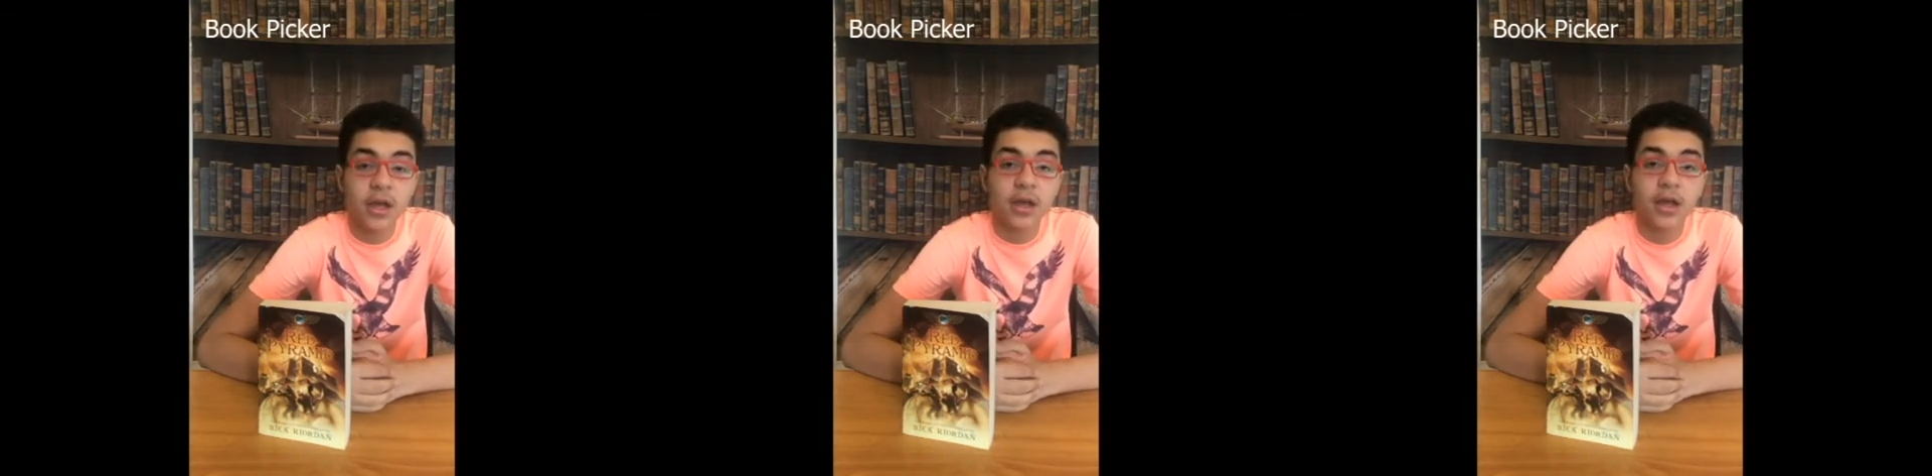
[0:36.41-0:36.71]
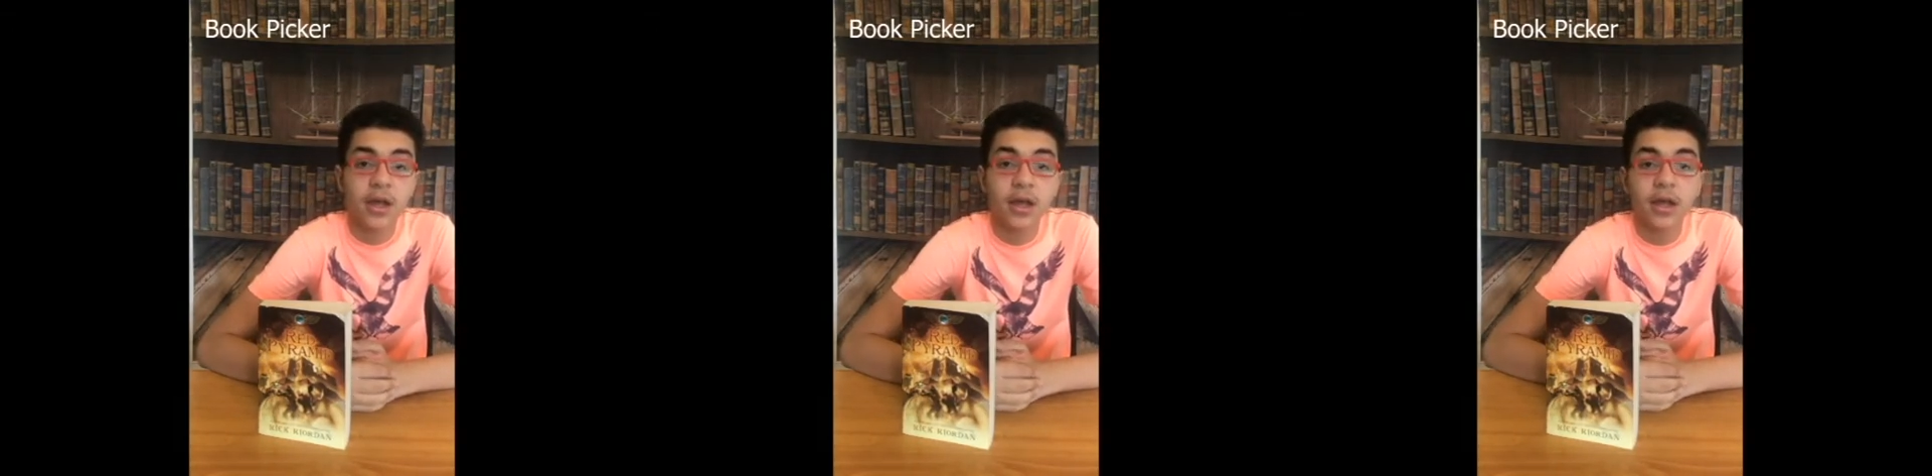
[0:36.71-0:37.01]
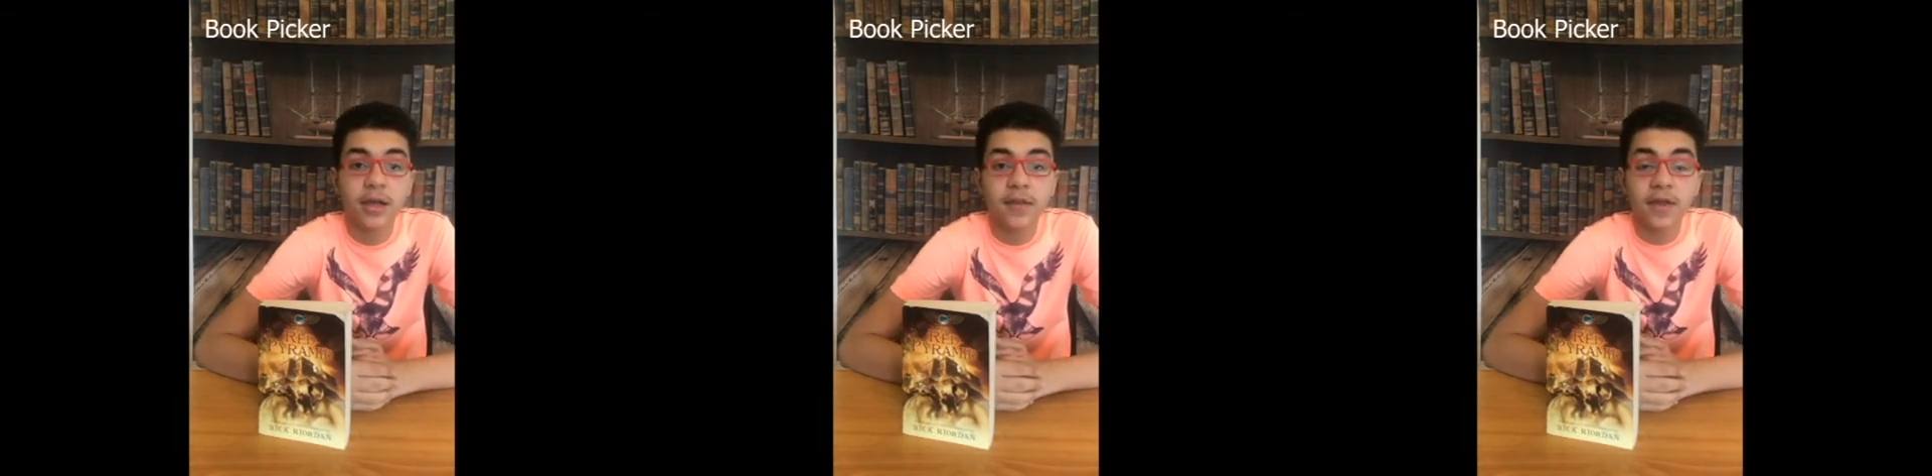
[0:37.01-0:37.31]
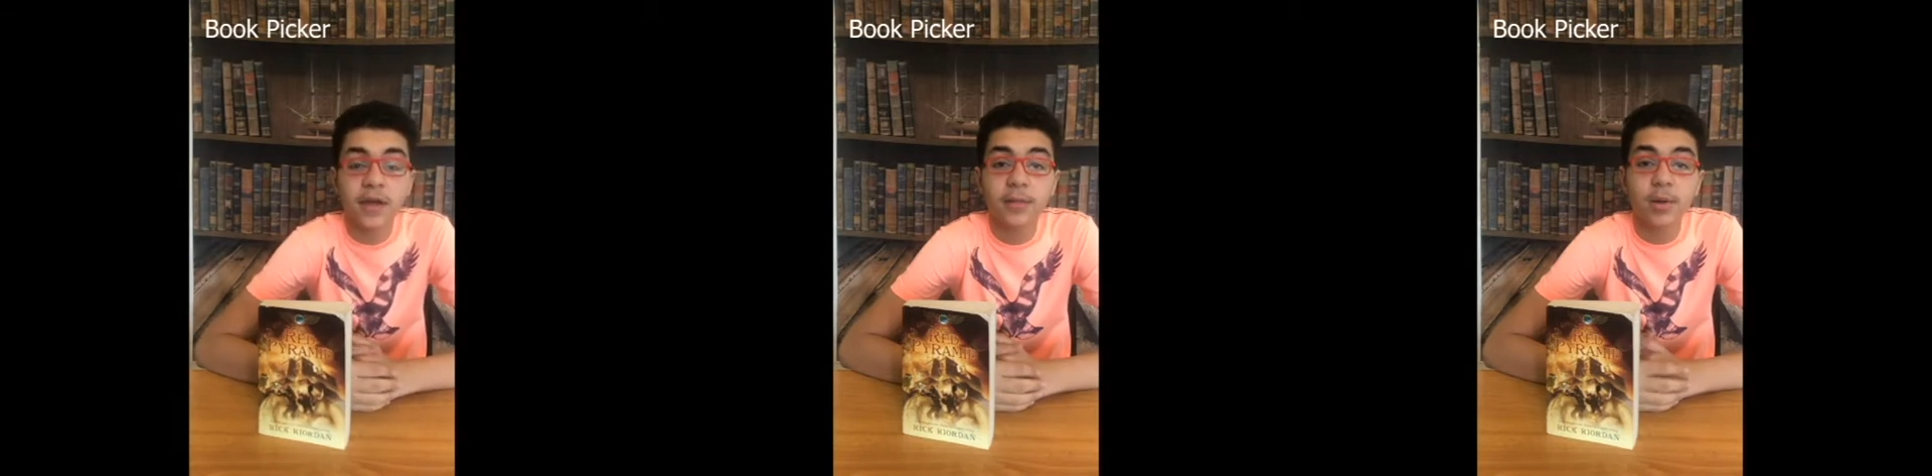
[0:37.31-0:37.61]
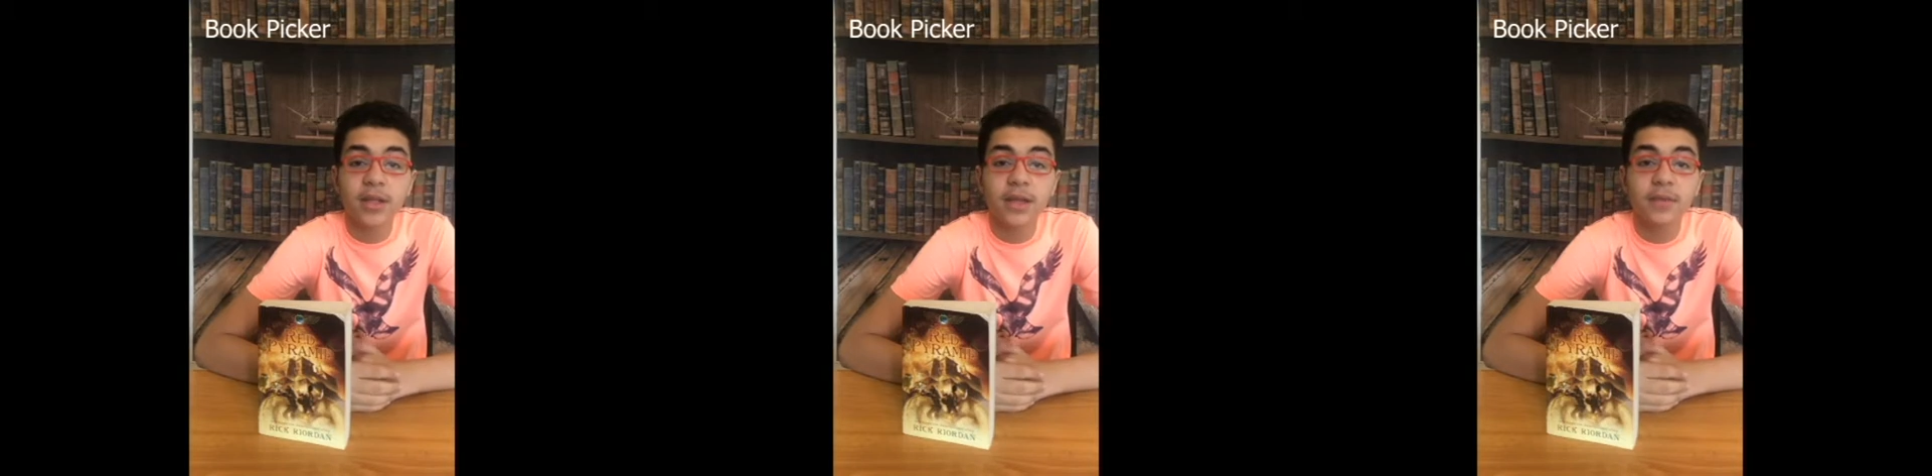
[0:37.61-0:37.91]

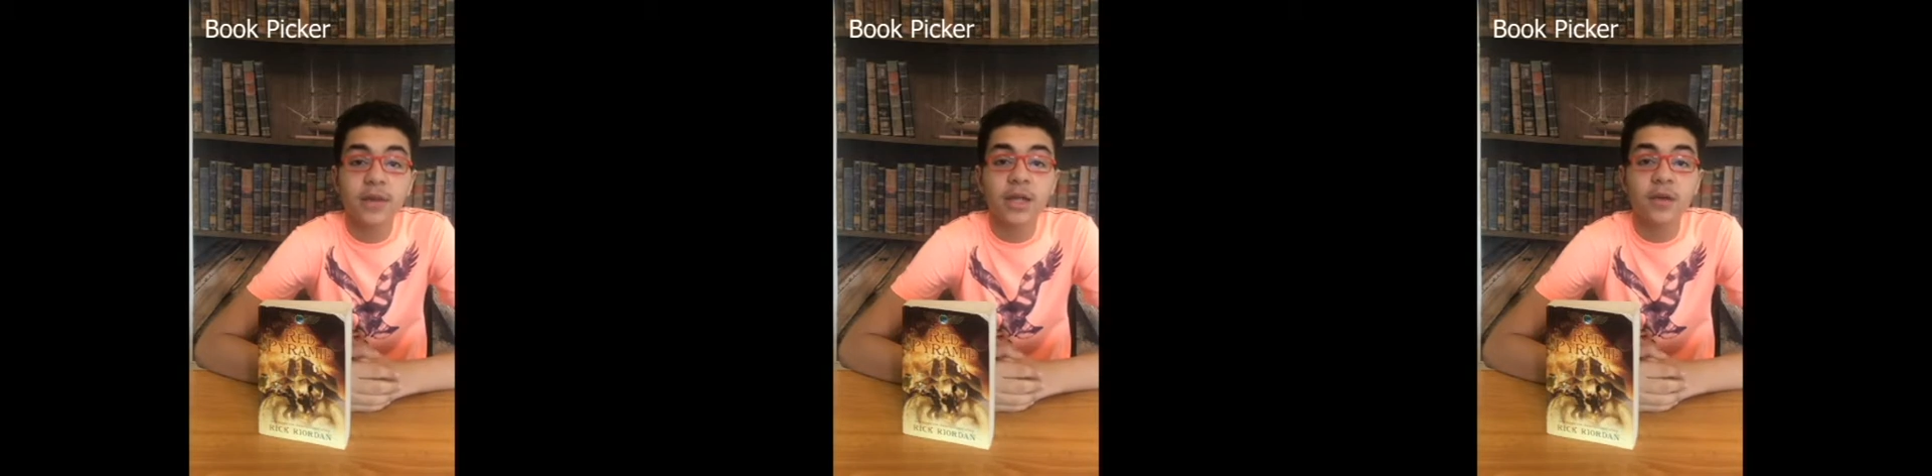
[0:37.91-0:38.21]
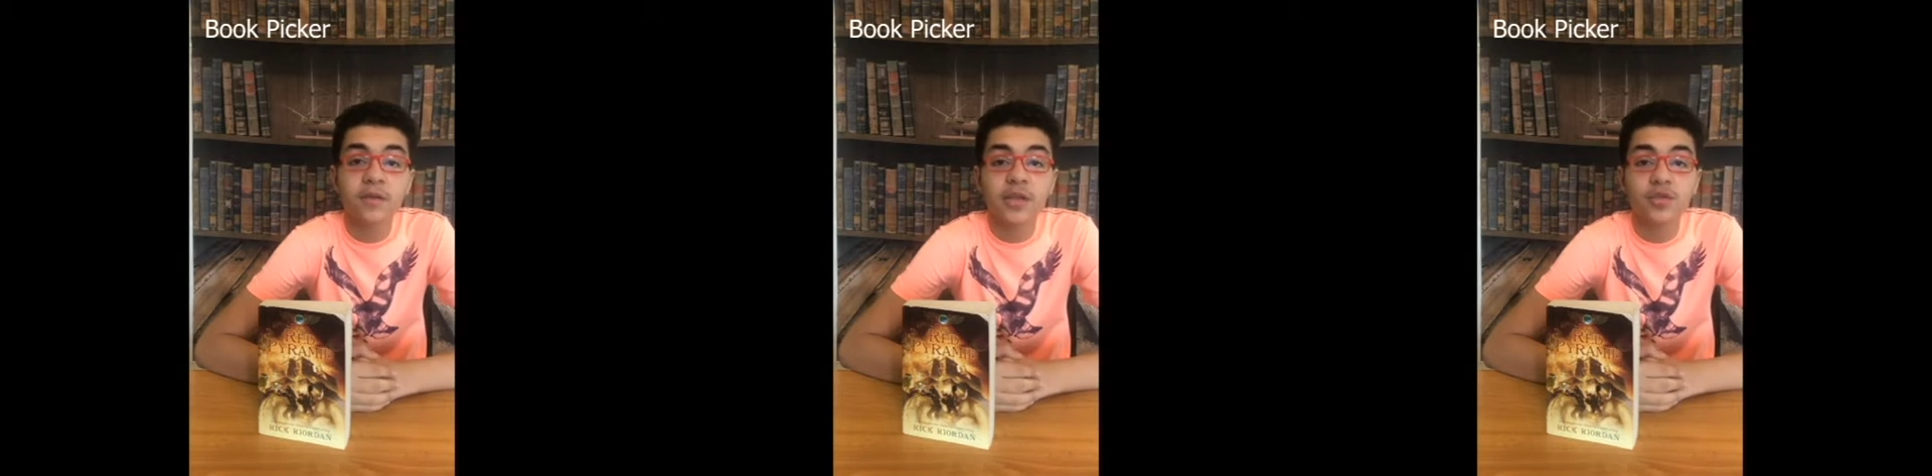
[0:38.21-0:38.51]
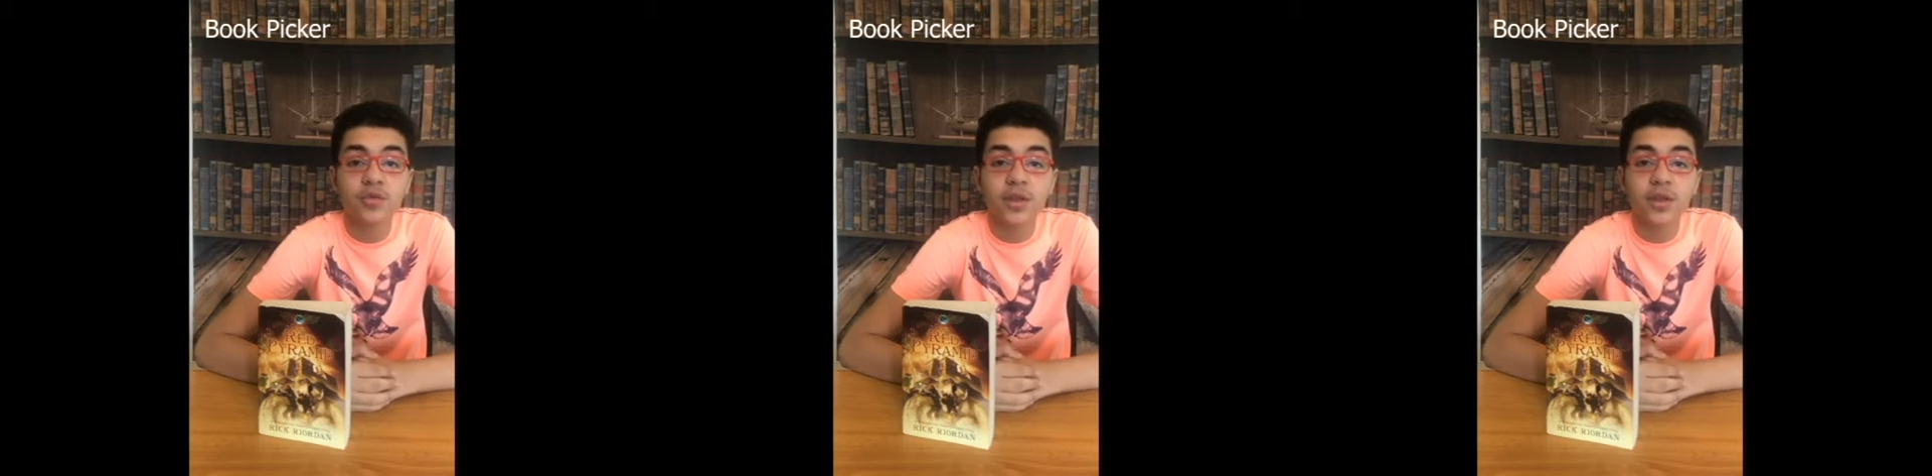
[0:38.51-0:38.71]
But at the beginning of the story,